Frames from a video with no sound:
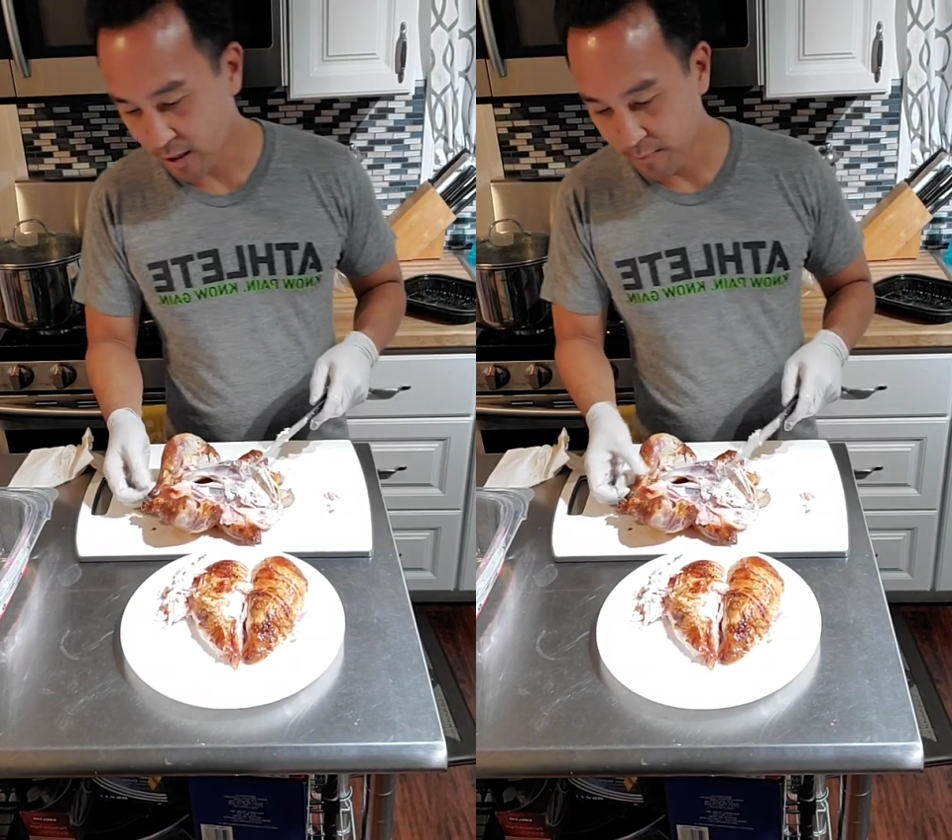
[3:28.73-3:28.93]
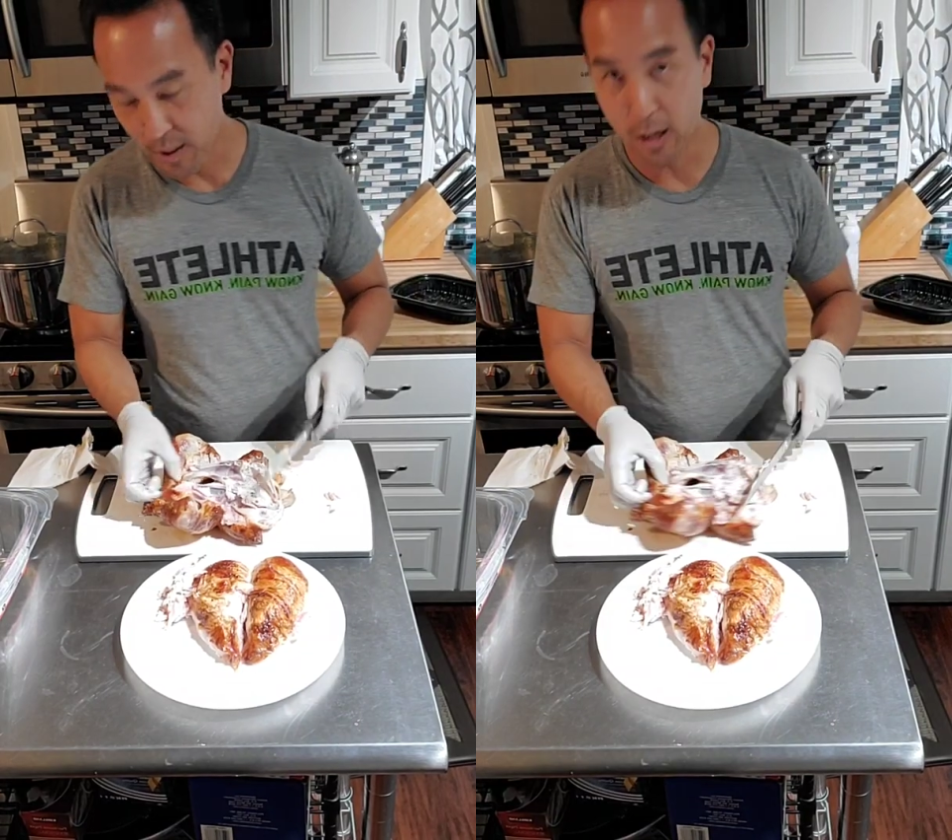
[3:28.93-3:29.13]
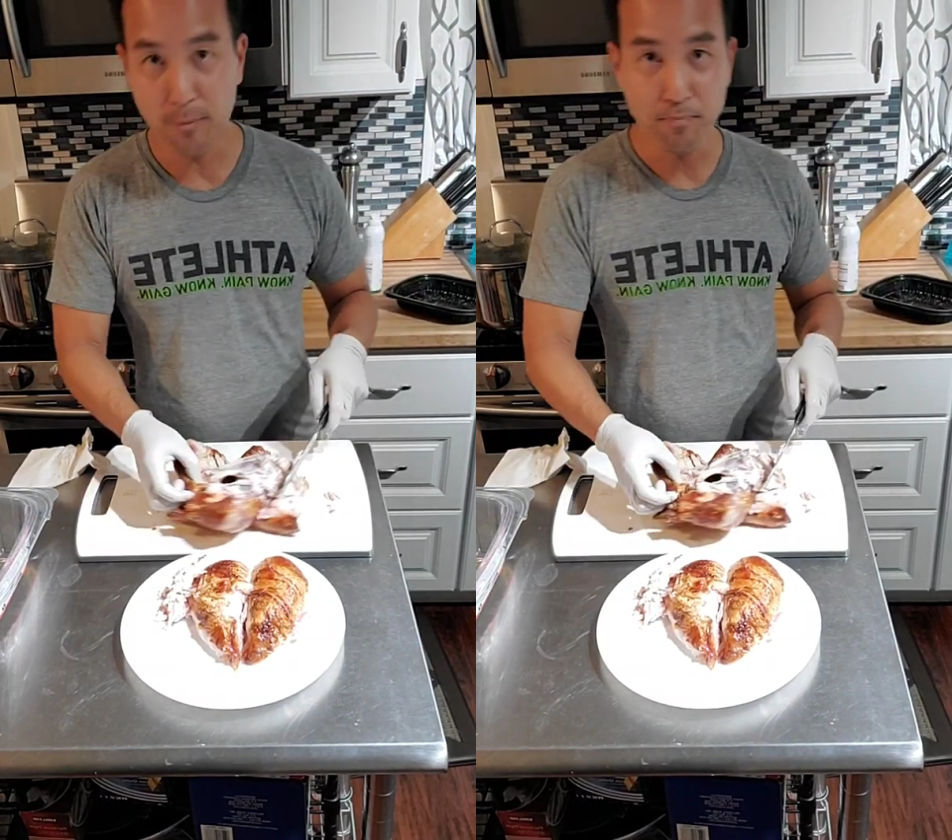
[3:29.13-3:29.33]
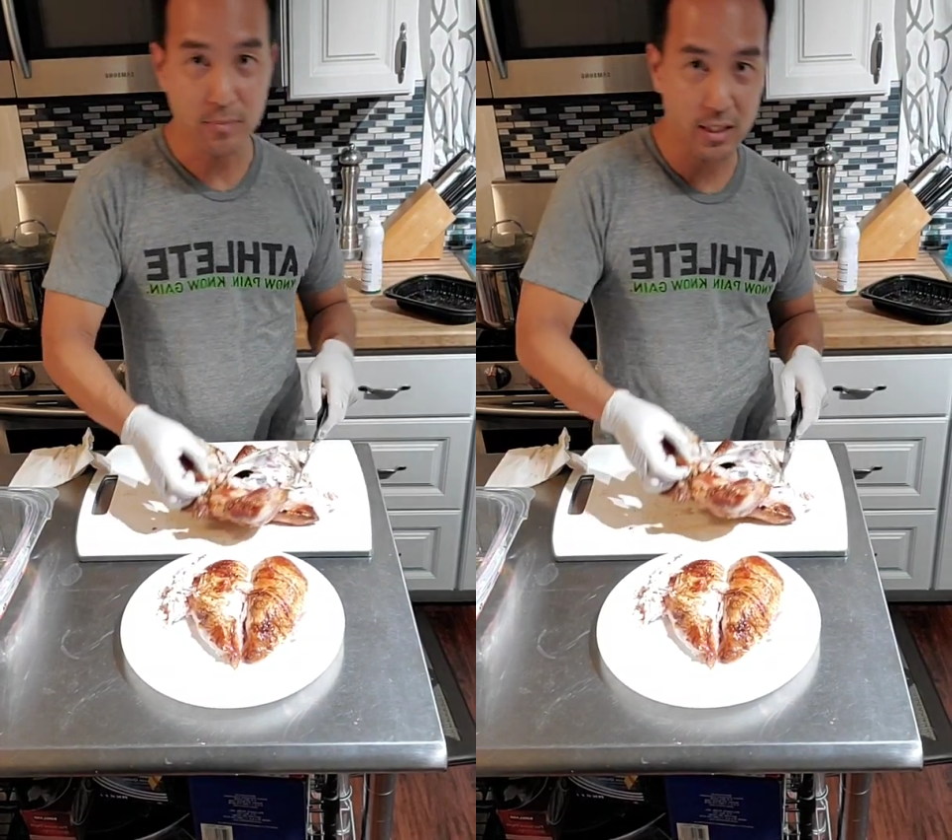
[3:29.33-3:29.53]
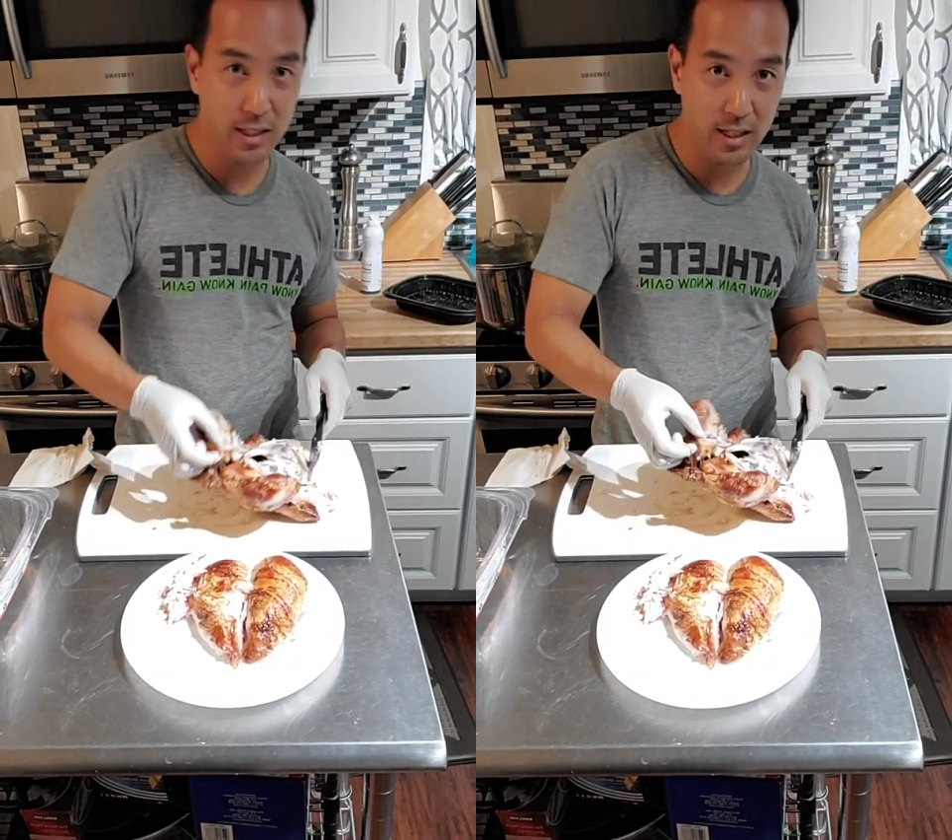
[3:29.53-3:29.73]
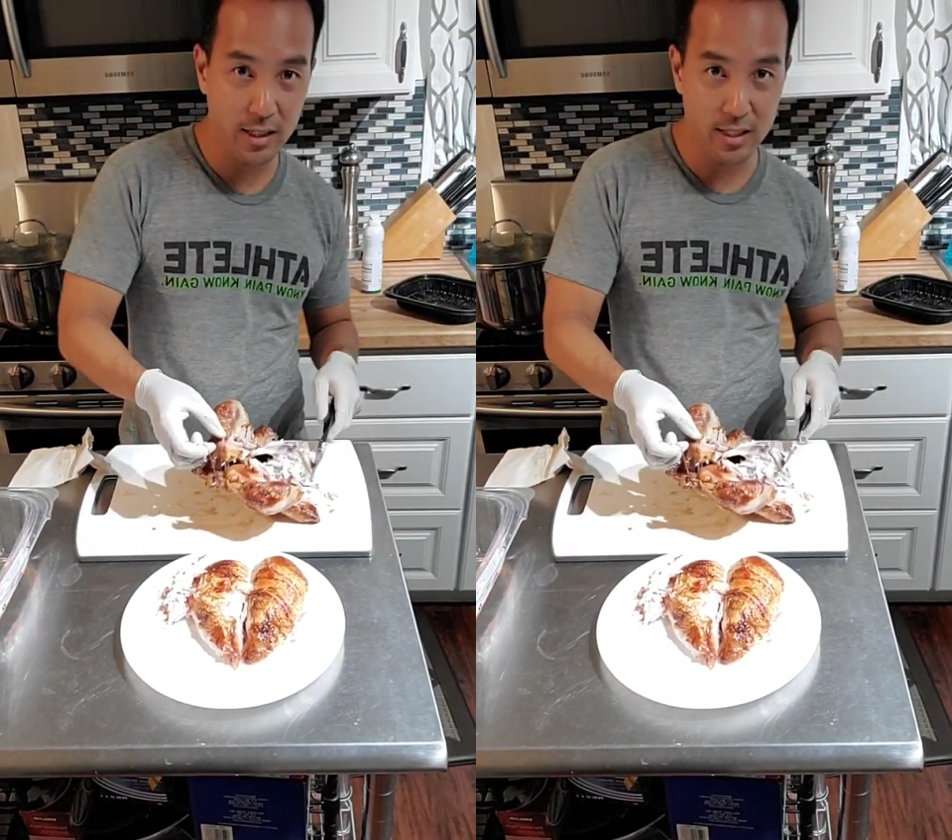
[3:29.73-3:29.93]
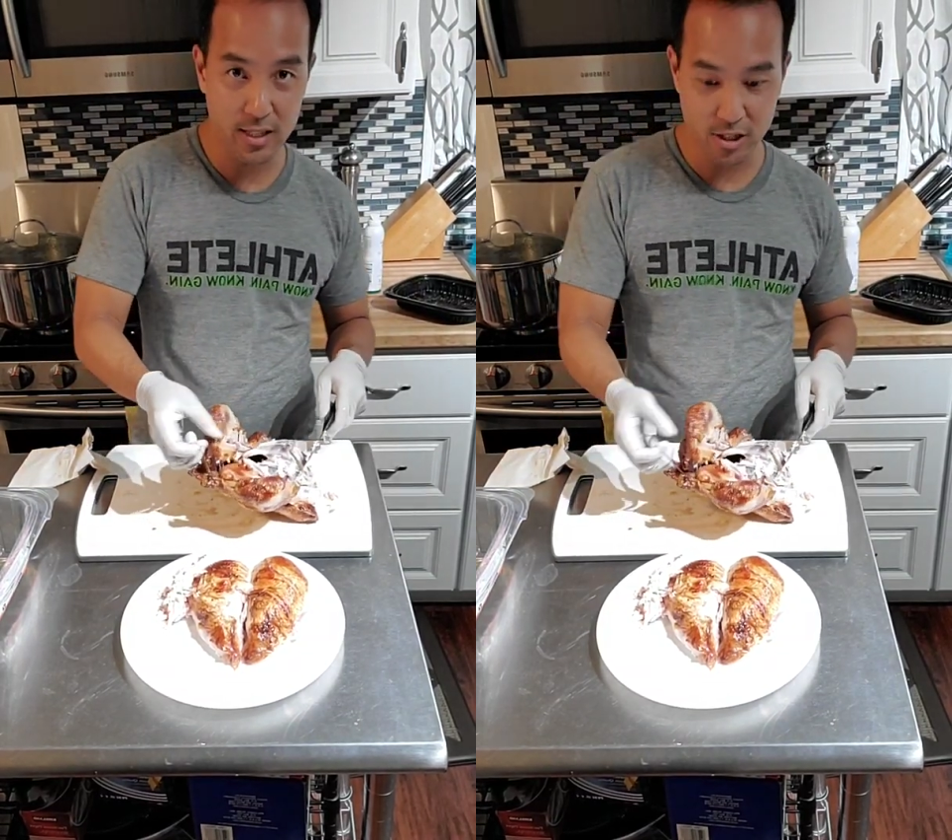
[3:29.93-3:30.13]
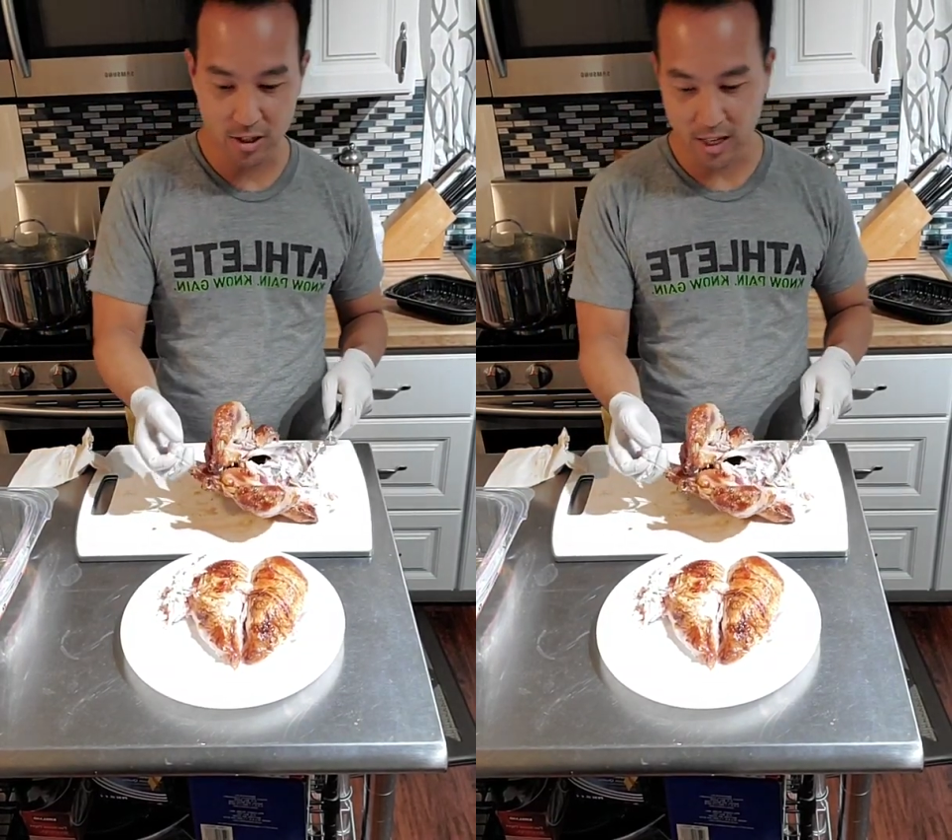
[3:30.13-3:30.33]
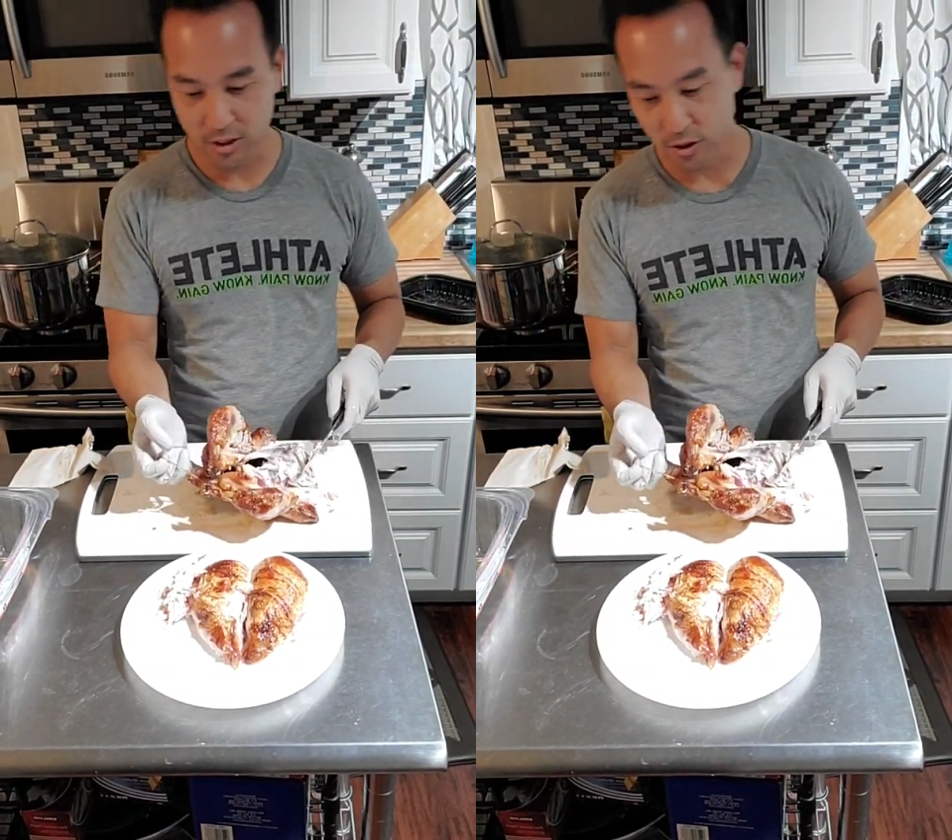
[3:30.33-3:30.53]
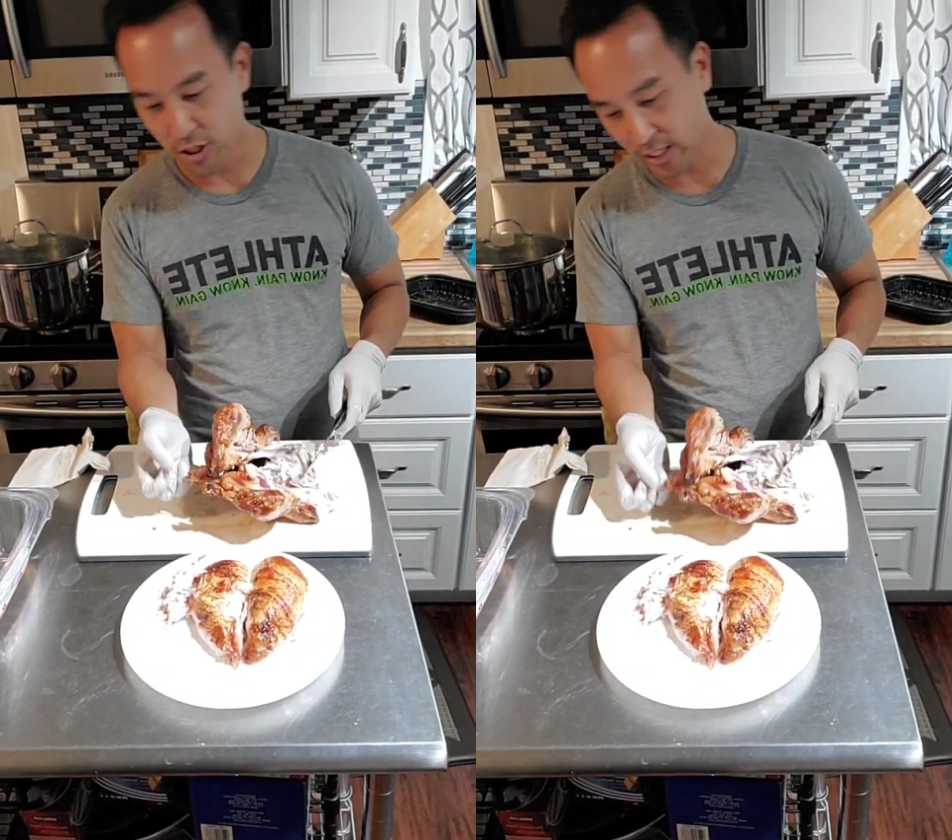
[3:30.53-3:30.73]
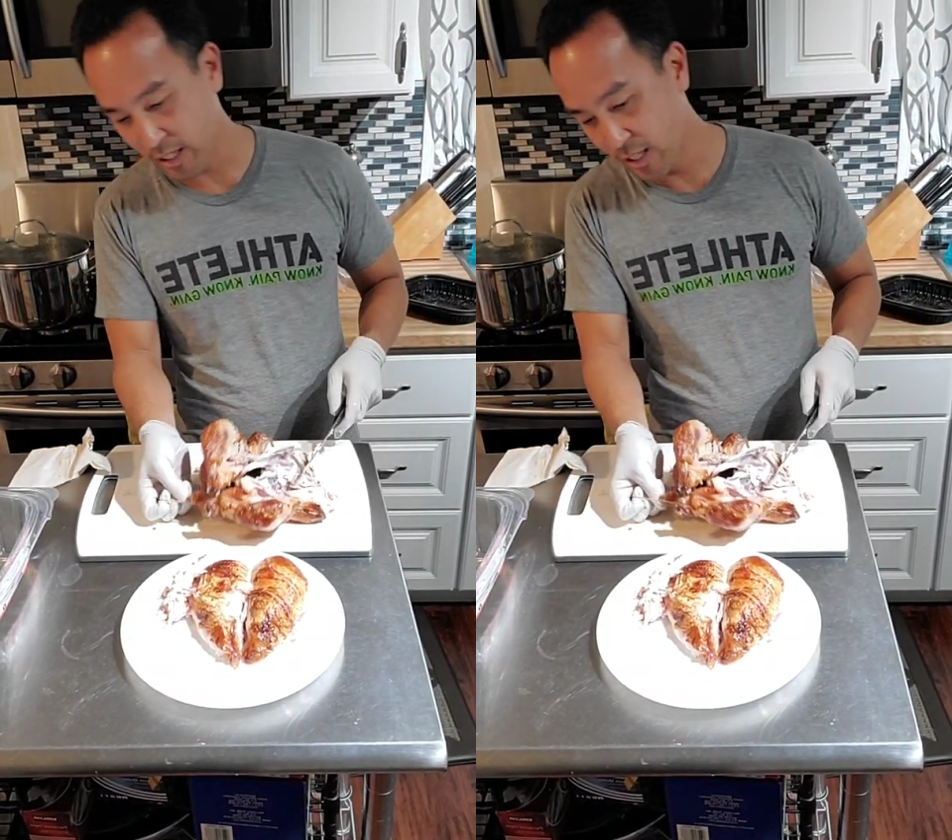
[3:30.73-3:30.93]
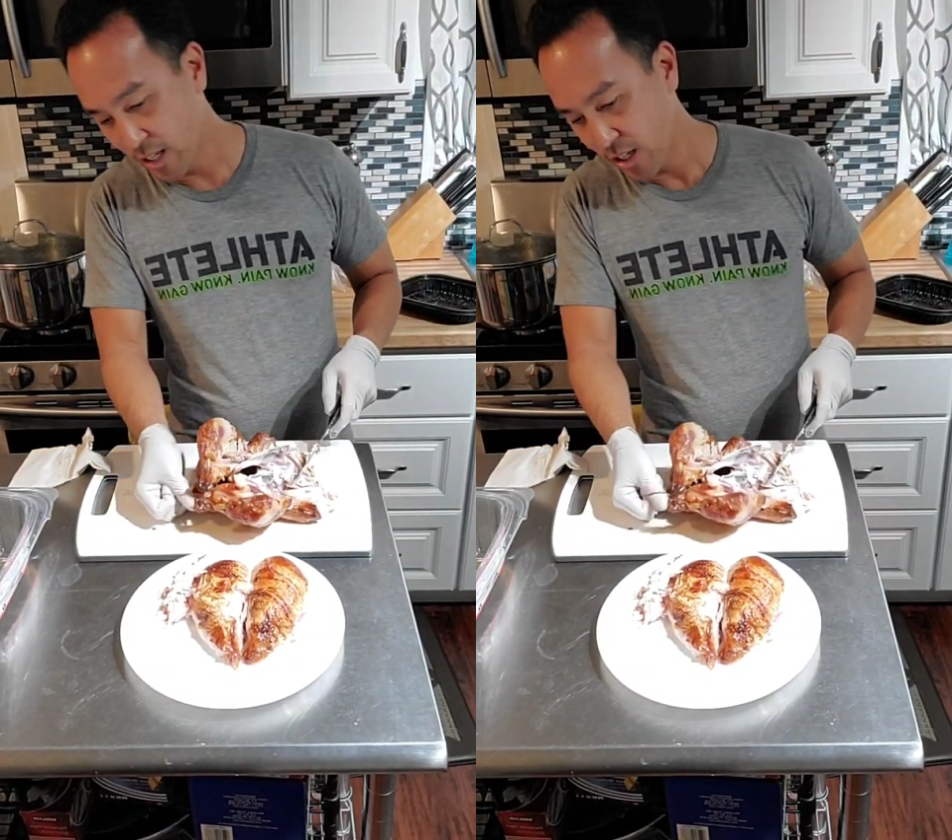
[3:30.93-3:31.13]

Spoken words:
Now on this Costco chicken,